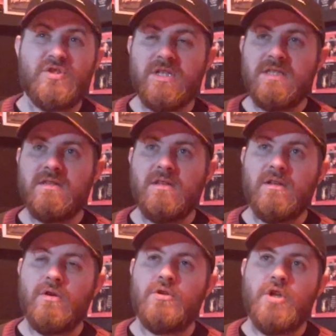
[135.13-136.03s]
just
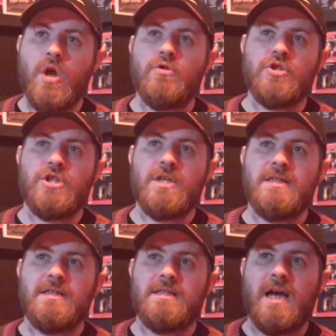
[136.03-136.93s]
the
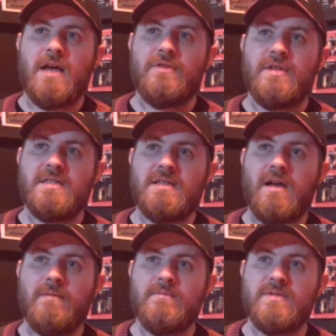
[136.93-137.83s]
notion that this
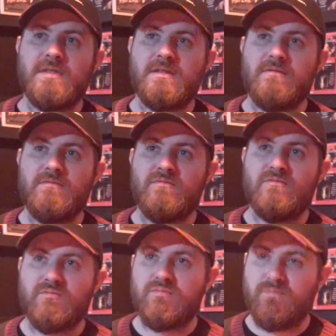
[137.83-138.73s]
comes
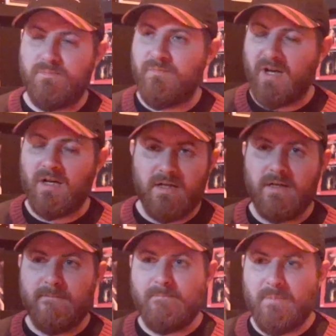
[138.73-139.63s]

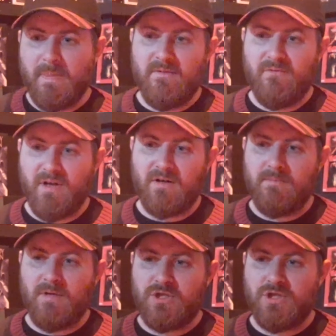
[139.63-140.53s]
very, very
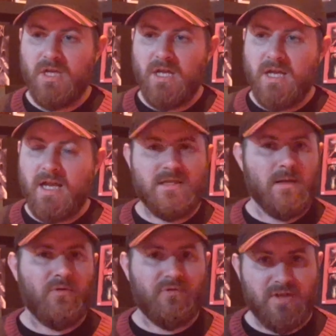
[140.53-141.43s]
much a
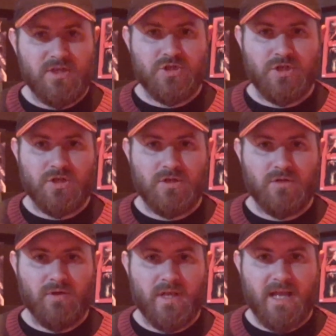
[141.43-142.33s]
double
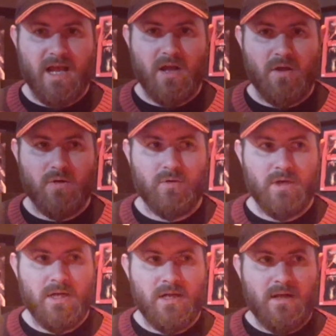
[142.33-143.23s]
feature, like how
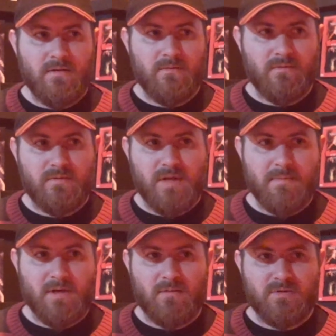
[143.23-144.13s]

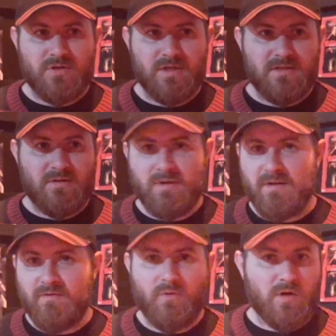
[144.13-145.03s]
Nightmare on Elm Street 3
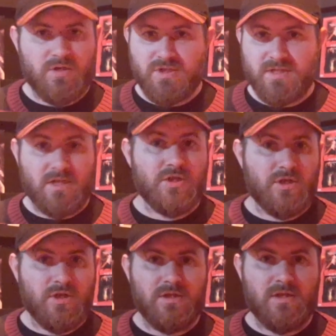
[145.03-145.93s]
and 4 are just such a
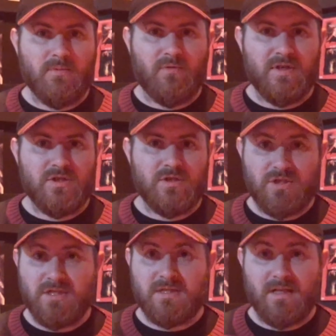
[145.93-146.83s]
good double feature,
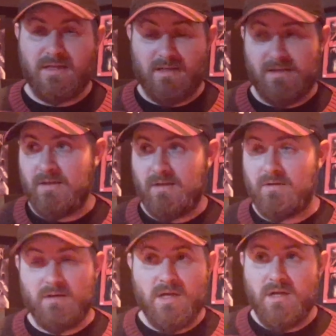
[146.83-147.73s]
just like in
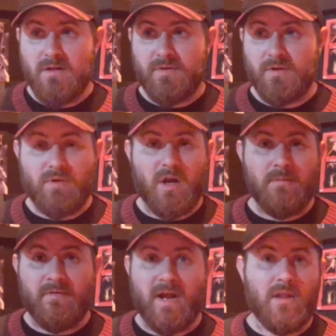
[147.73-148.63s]
the
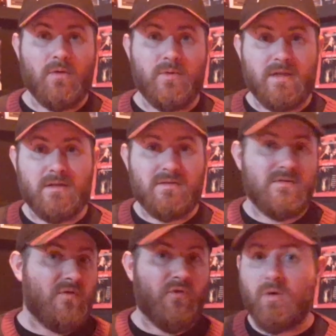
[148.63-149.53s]
realm of Halloween
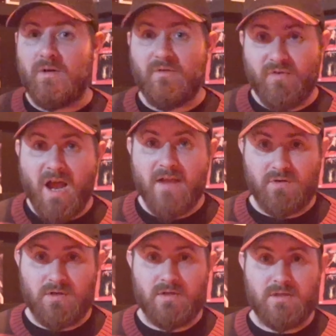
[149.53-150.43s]
4 and 5
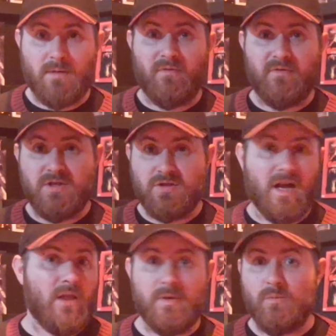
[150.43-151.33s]
are a good double feature,
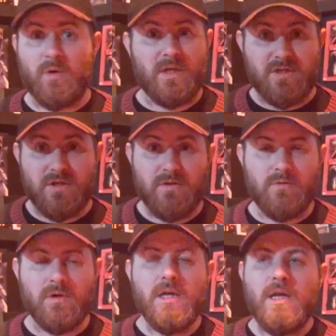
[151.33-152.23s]
Halloween 1 and
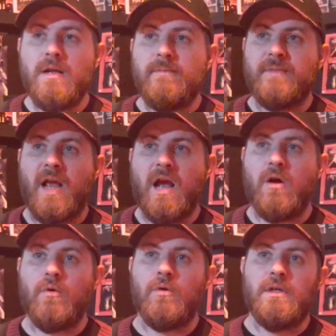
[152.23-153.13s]
2.
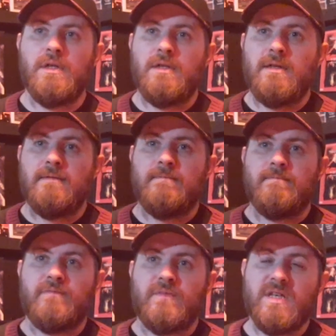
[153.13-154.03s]
Now,
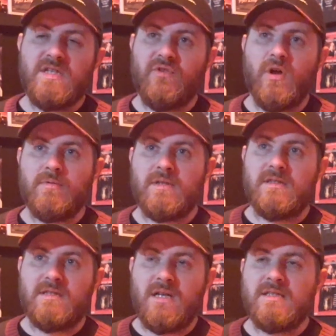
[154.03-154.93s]
this film
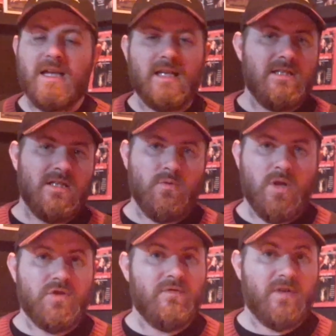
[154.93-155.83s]
does that
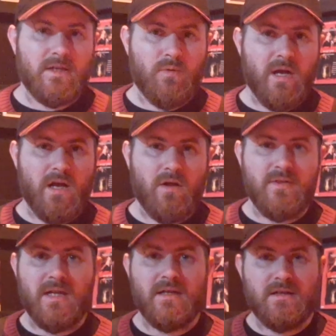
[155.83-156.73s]
continuation very well,
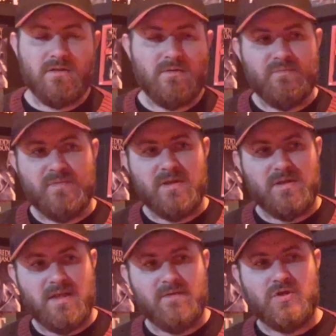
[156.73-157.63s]
and then
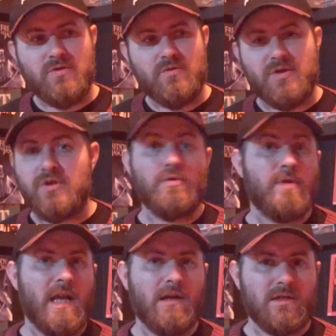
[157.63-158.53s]
gives you the new
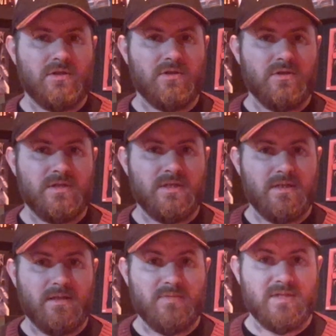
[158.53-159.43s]
characters
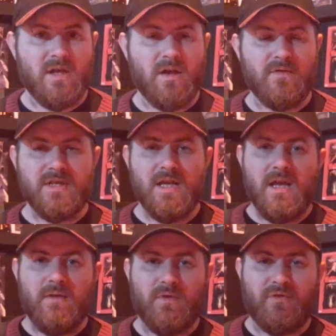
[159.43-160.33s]
themselves,
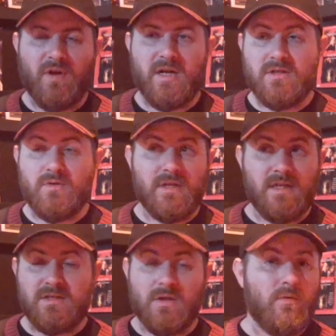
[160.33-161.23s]
with Freddy doing
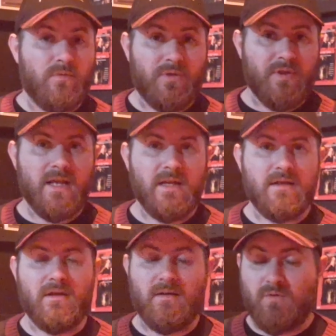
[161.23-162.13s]
his own
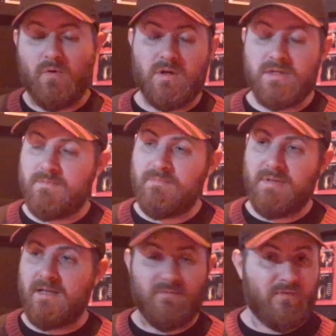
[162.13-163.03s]
thing, of course,
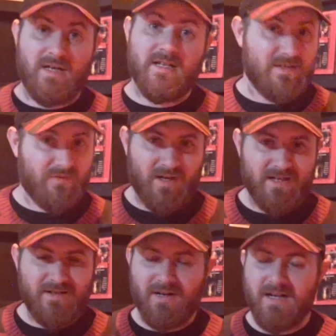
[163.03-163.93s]
being Freddy is
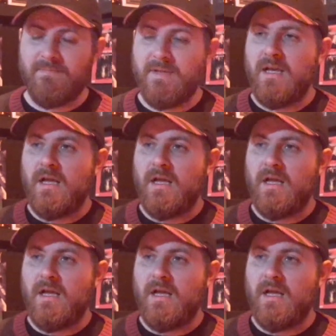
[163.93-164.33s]
Freddy, right?